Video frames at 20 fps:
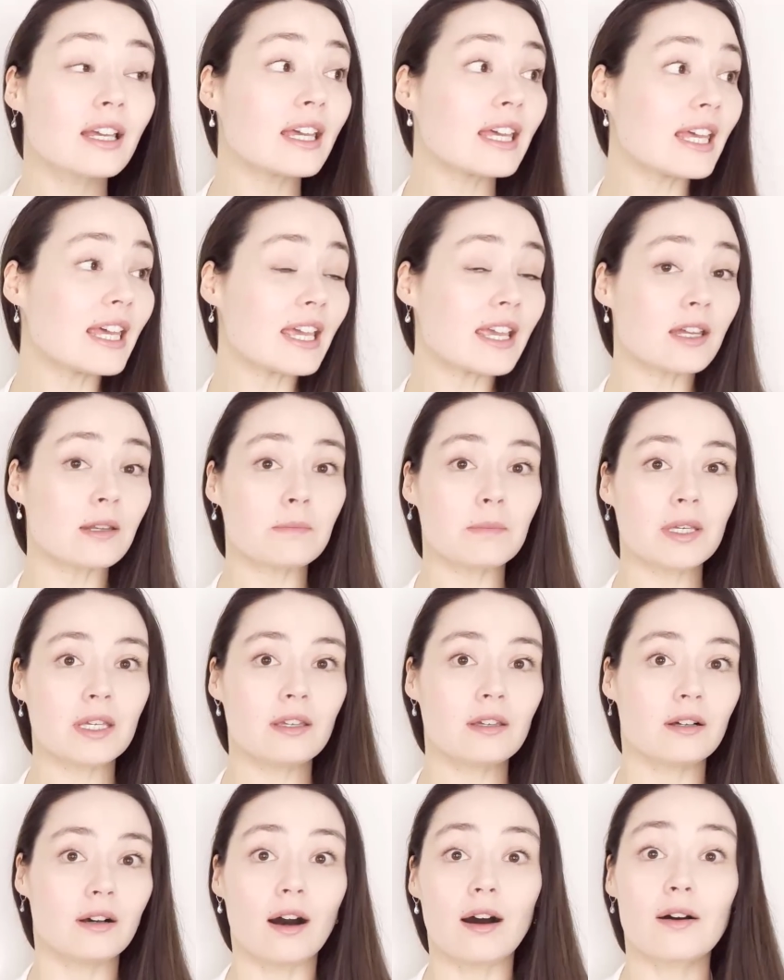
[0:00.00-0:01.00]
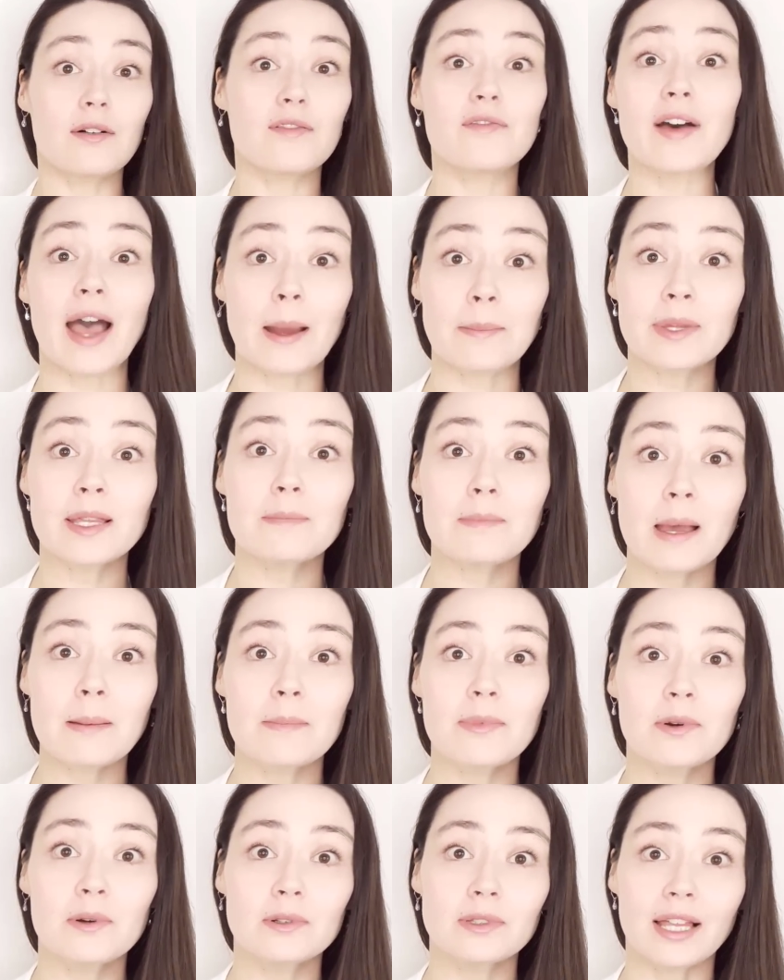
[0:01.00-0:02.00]
It can be a family
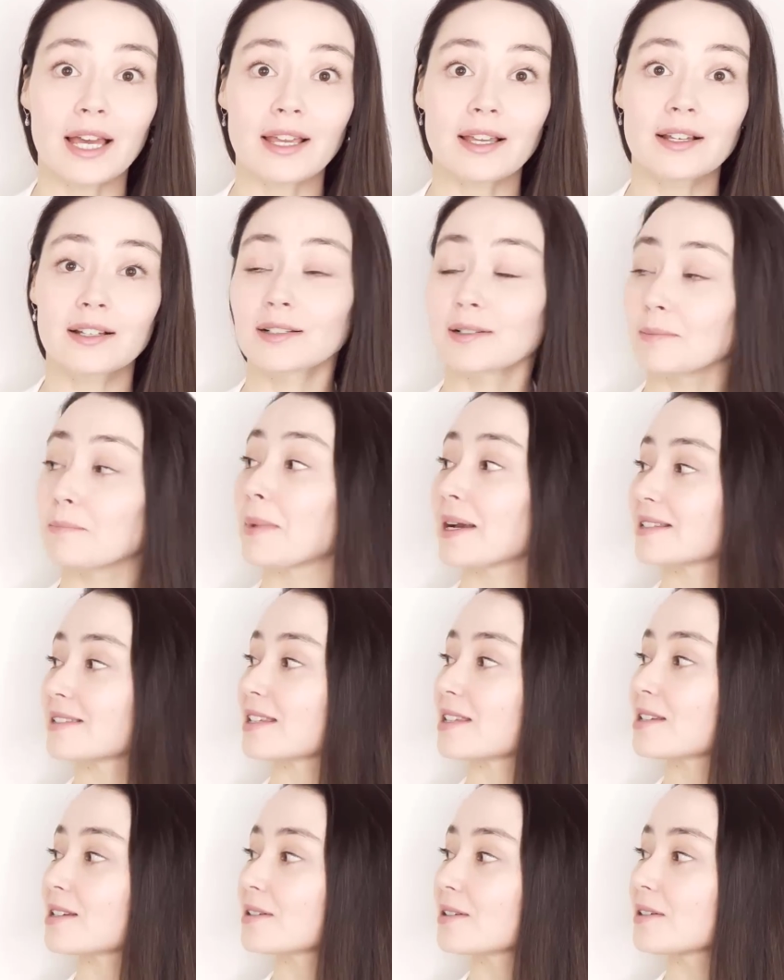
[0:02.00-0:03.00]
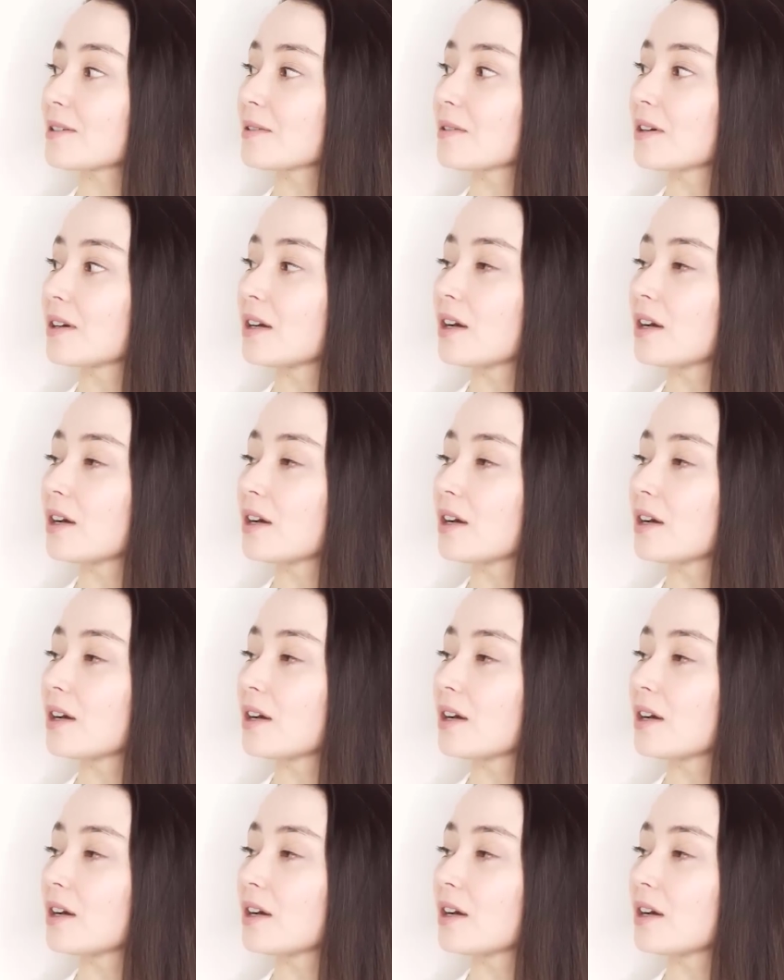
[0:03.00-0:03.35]
member, like my sister,